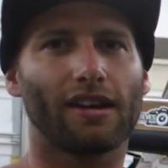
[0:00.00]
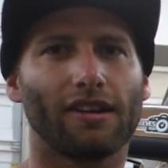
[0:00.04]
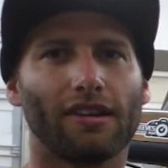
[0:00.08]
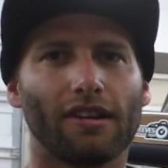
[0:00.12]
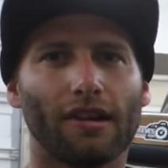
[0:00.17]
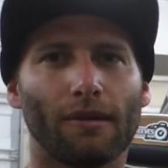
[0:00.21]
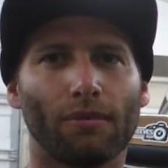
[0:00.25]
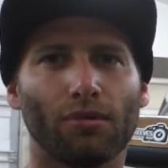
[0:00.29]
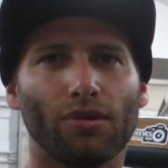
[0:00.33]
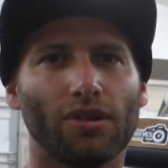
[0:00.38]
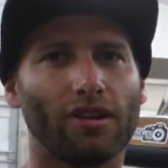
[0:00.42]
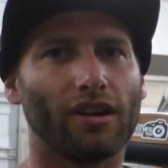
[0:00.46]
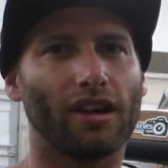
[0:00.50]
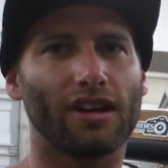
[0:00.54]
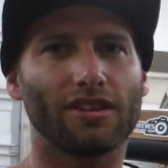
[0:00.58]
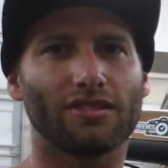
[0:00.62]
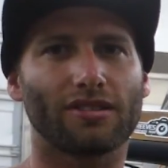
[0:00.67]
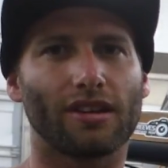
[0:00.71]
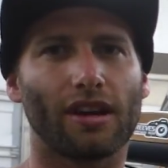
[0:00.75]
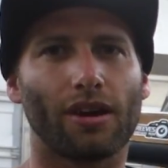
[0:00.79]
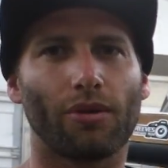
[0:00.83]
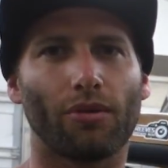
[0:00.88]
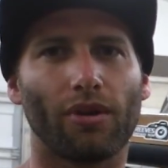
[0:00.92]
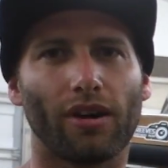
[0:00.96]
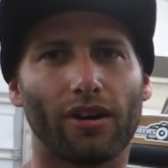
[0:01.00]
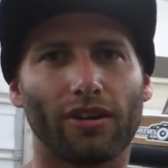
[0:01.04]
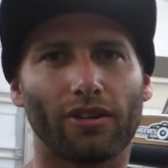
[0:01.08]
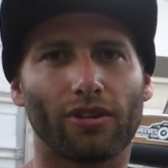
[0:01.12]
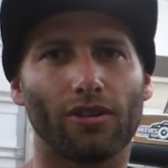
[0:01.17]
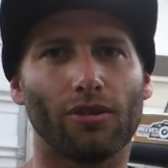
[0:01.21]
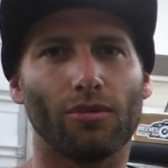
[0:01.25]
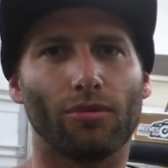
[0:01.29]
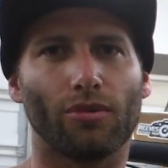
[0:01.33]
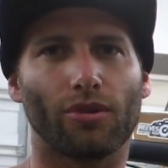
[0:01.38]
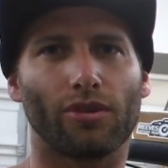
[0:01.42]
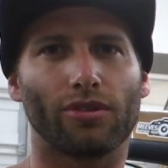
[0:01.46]
ended up realizing I wanted to
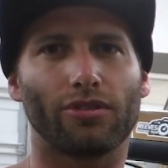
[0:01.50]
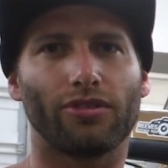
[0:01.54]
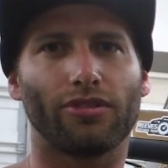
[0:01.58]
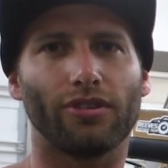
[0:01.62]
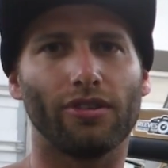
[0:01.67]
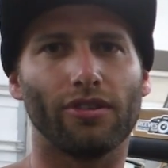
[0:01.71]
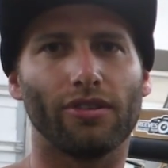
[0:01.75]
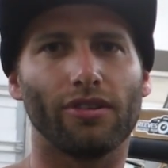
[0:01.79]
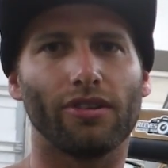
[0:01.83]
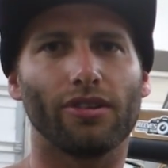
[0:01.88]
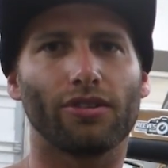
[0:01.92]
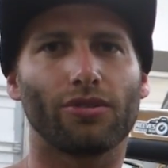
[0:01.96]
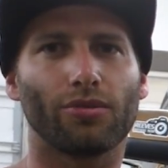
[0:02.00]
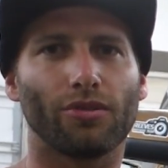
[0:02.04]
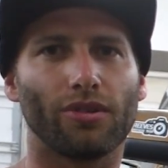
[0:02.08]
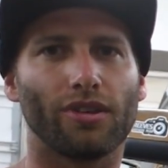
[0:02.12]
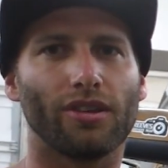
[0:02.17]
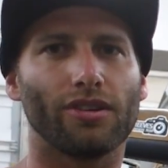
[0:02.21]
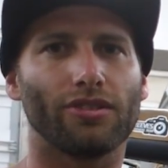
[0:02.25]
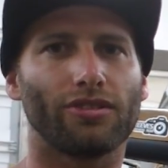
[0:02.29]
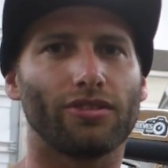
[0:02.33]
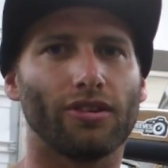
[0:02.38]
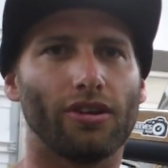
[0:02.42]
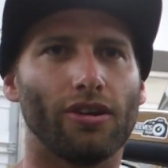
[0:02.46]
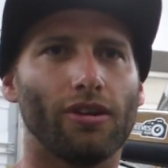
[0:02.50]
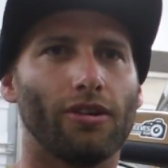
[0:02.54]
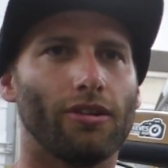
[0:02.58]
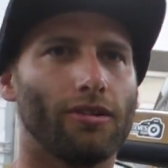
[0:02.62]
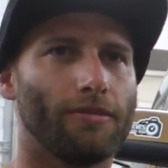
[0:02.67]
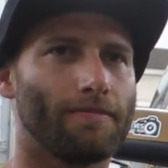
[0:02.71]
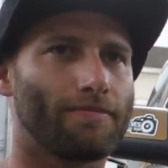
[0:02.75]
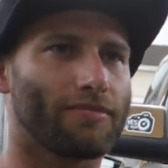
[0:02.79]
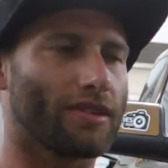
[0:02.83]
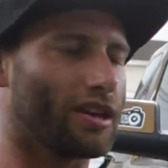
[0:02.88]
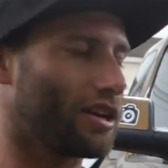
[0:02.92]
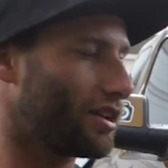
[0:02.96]
go more serious with it,
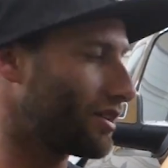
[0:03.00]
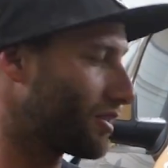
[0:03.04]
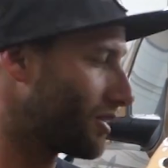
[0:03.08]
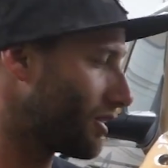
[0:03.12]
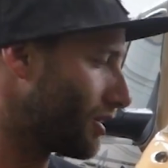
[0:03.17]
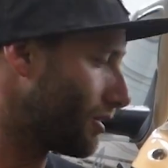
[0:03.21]
so ended